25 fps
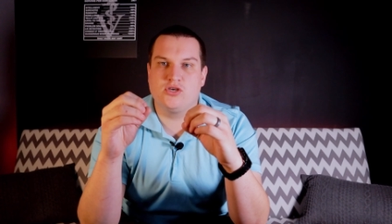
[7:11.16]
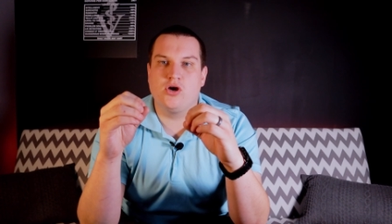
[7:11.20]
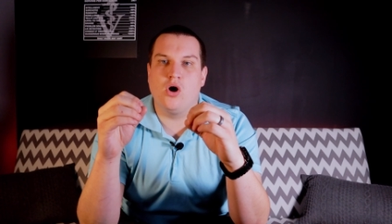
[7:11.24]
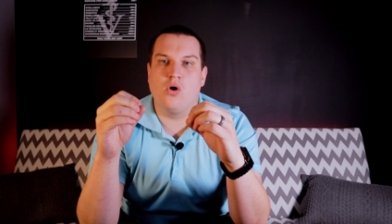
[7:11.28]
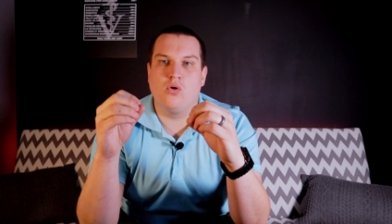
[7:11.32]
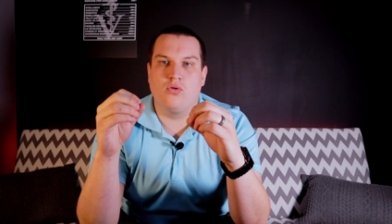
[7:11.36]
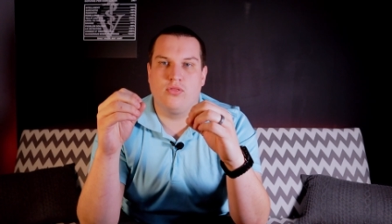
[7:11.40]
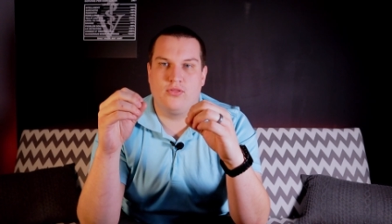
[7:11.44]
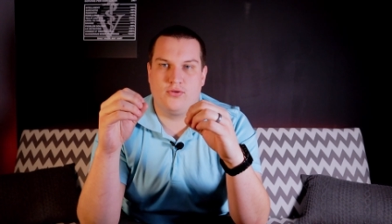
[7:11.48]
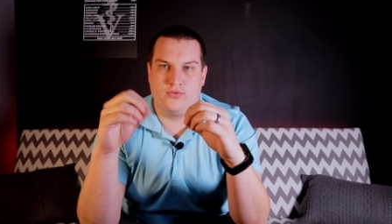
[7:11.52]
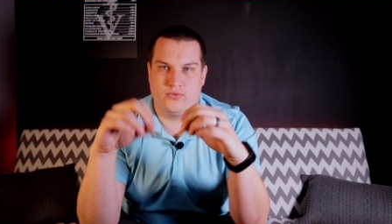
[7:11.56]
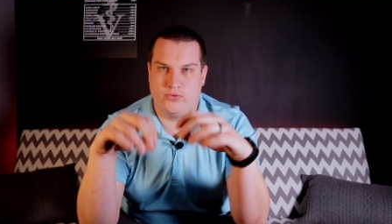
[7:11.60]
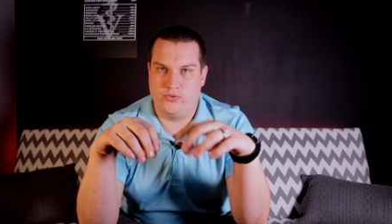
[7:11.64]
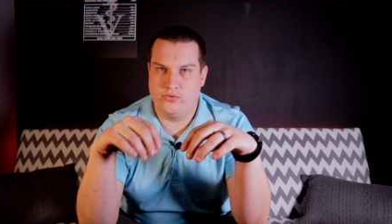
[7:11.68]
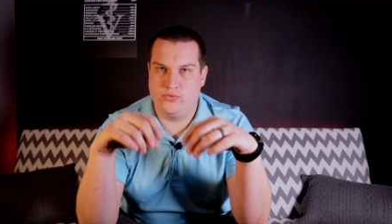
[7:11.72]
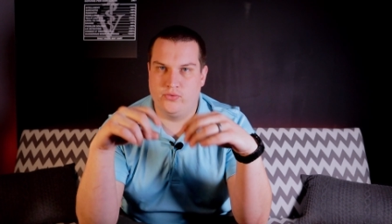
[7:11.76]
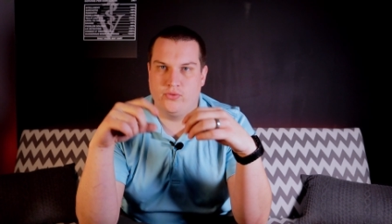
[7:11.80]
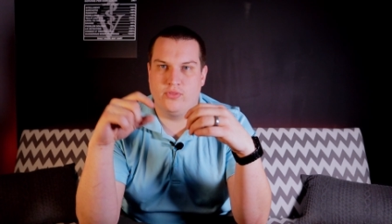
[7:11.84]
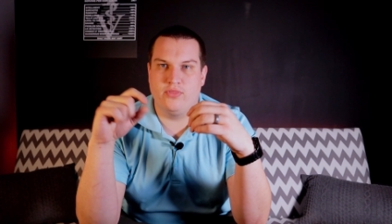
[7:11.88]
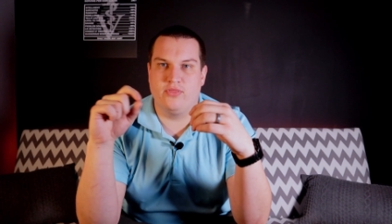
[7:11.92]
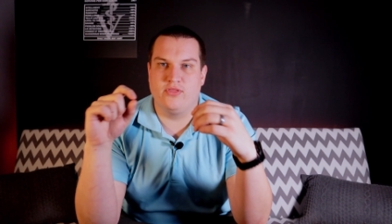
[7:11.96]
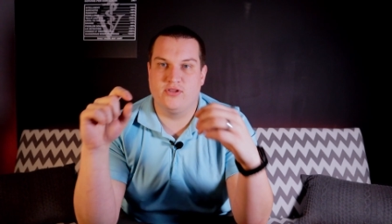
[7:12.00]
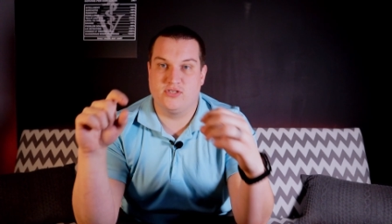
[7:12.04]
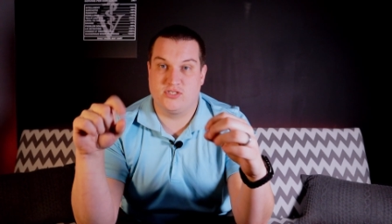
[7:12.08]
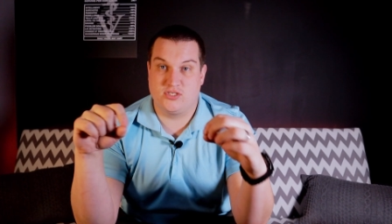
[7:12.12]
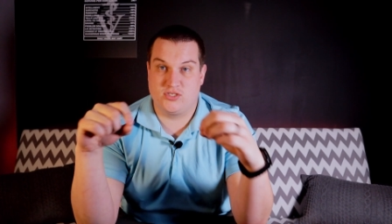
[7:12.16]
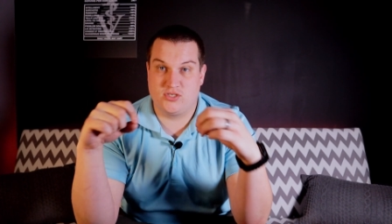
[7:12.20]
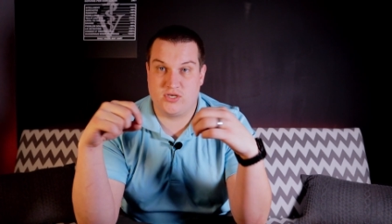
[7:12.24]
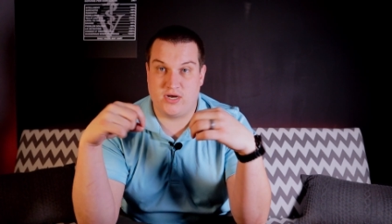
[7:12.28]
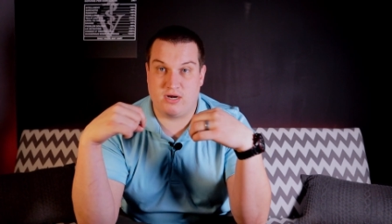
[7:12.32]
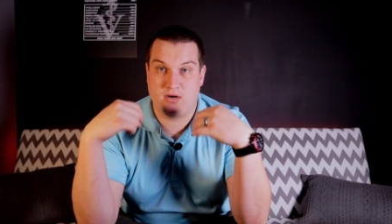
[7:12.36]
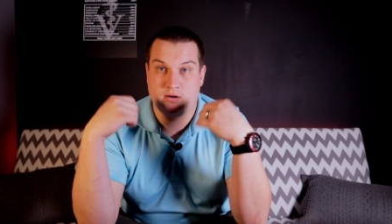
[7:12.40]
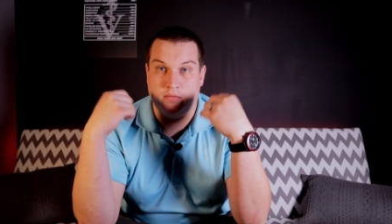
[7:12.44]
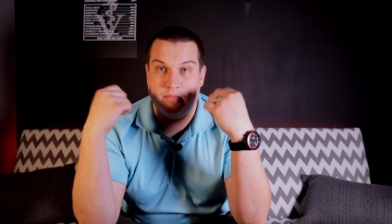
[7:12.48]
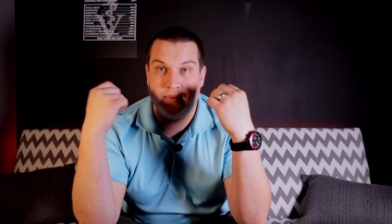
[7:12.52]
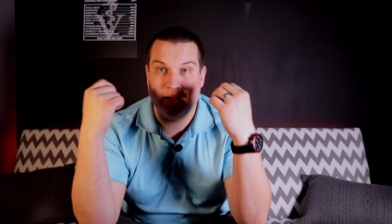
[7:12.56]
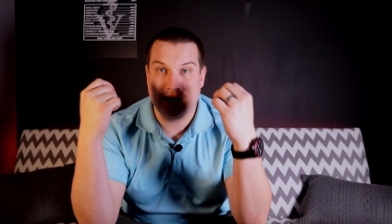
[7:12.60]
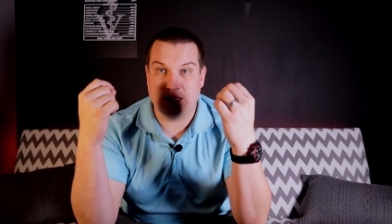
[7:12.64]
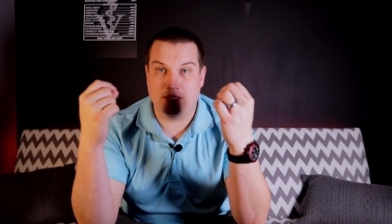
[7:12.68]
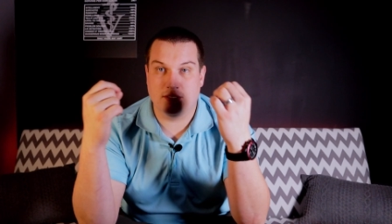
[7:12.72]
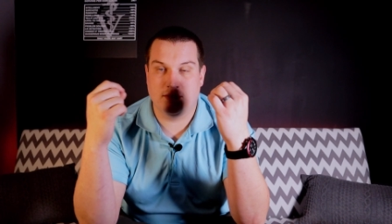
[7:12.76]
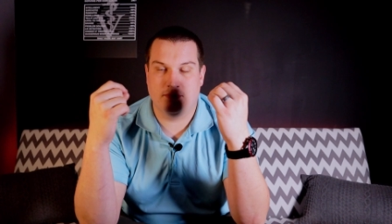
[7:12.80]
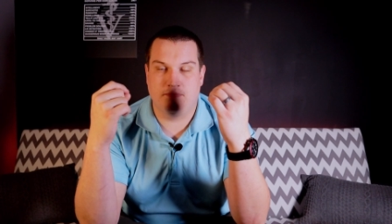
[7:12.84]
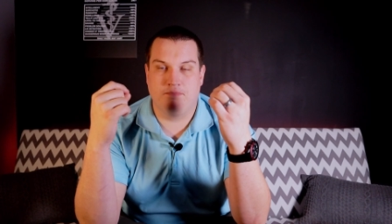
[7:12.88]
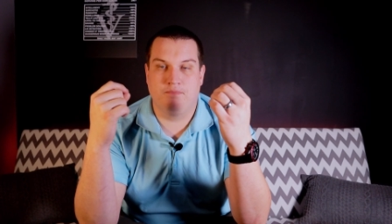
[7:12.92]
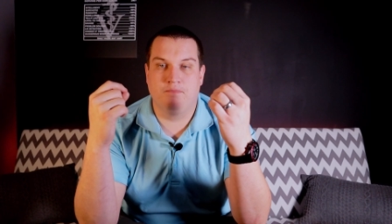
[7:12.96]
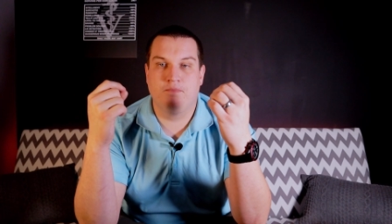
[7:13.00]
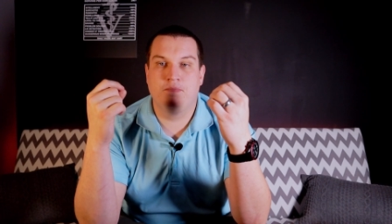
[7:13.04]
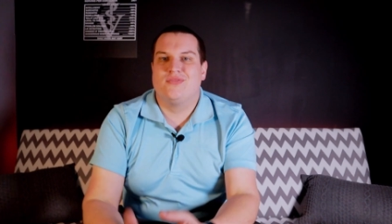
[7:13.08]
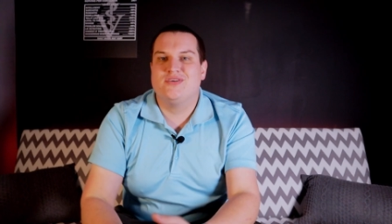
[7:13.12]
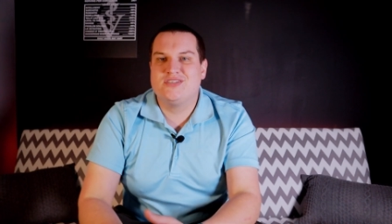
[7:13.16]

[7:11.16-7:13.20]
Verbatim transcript: go through the cerebellum.